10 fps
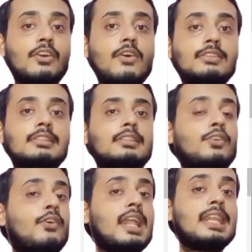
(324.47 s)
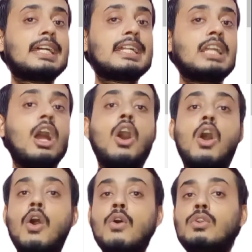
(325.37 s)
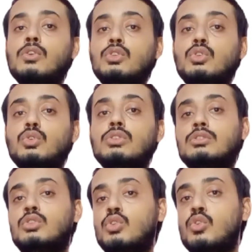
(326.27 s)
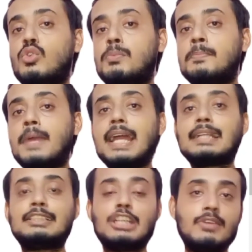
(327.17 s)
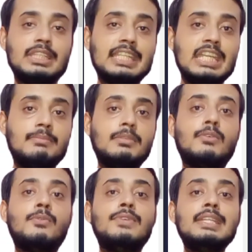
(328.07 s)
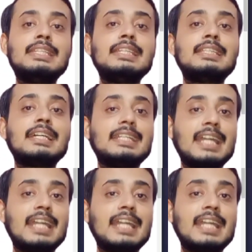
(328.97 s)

React Redux, gonna learn how to use loopback JavaScript,